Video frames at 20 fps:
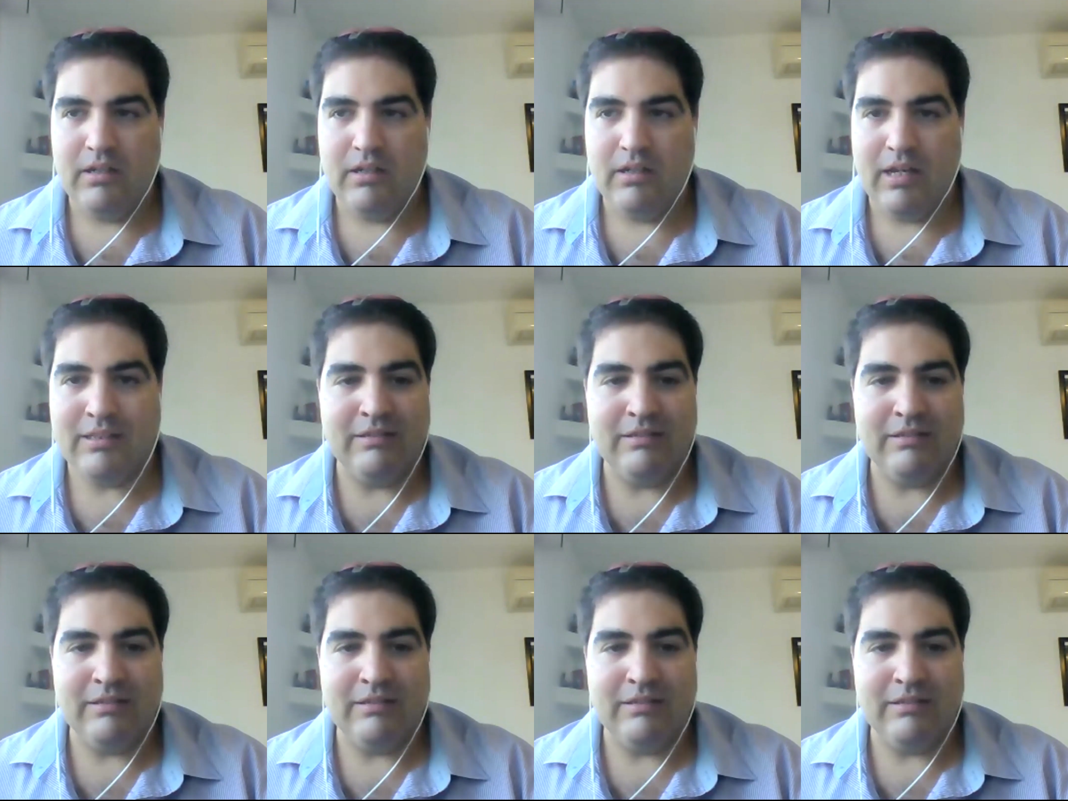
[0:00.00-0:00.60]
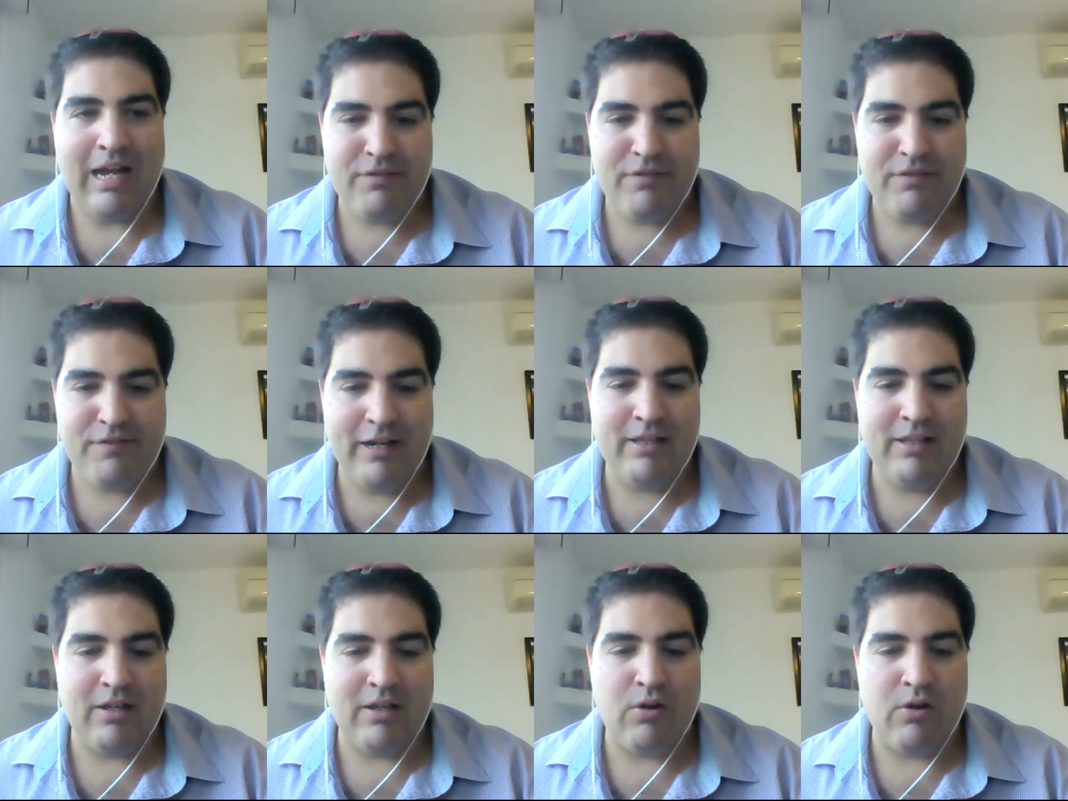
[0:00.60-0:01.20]
And I
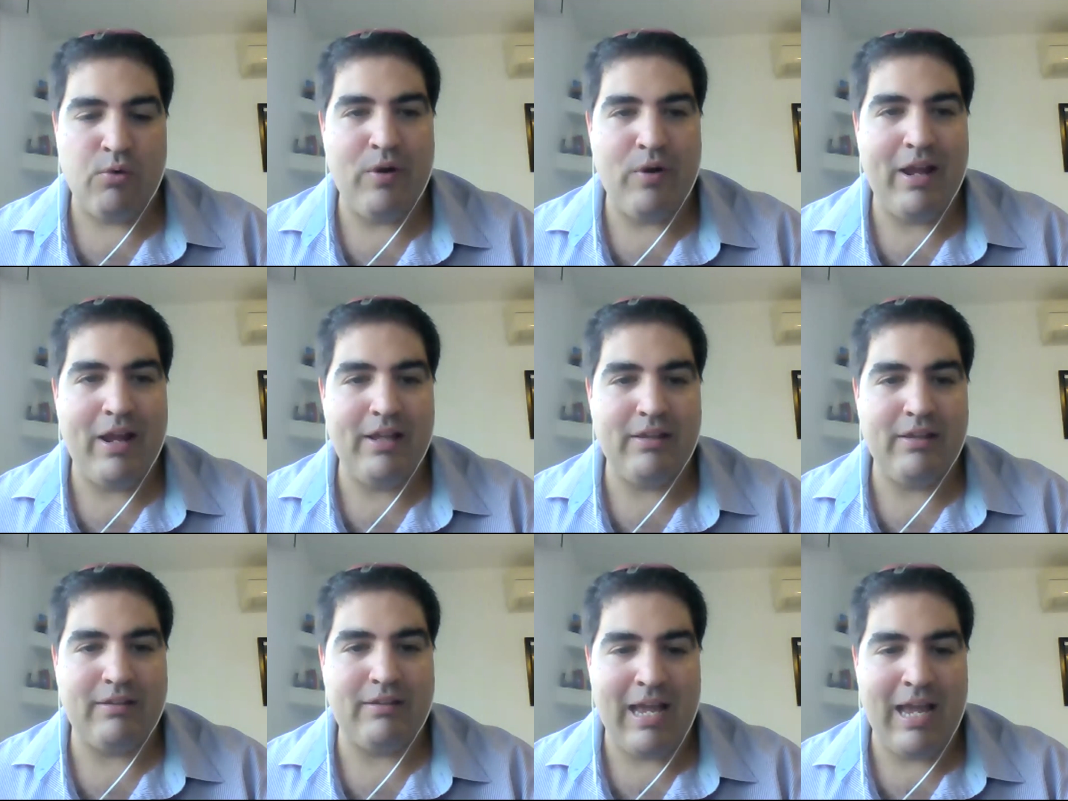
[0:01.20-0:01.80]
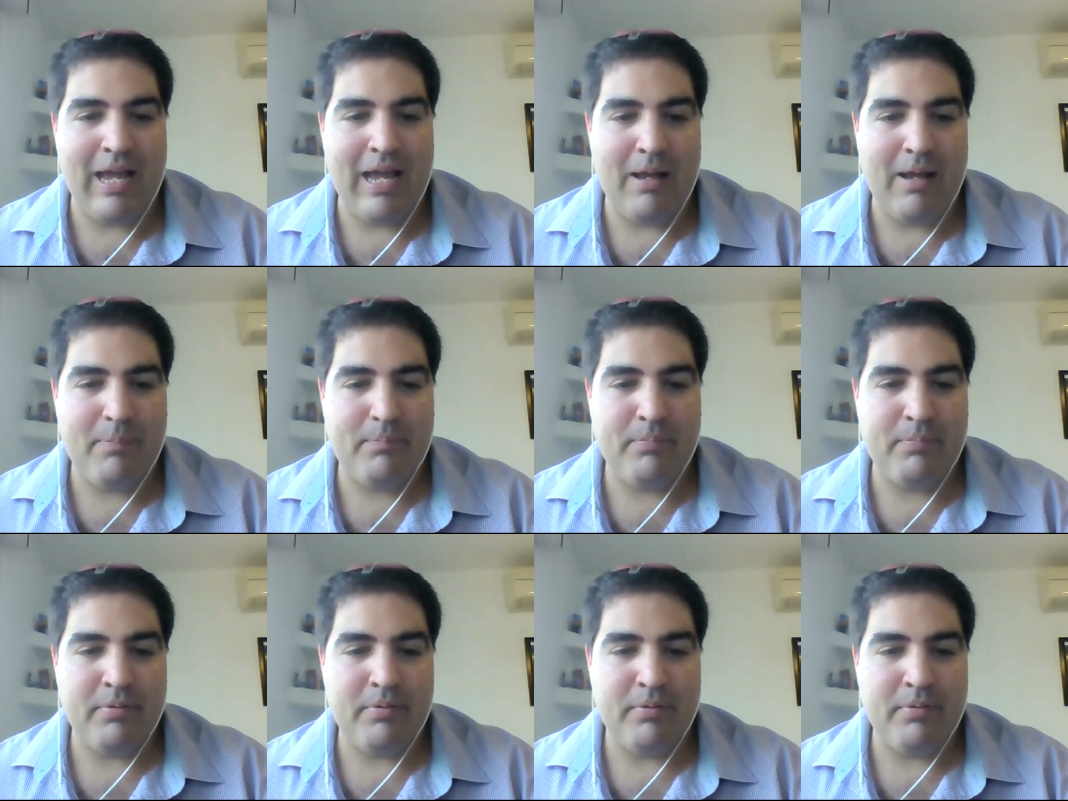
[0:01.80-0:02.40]
find it a great app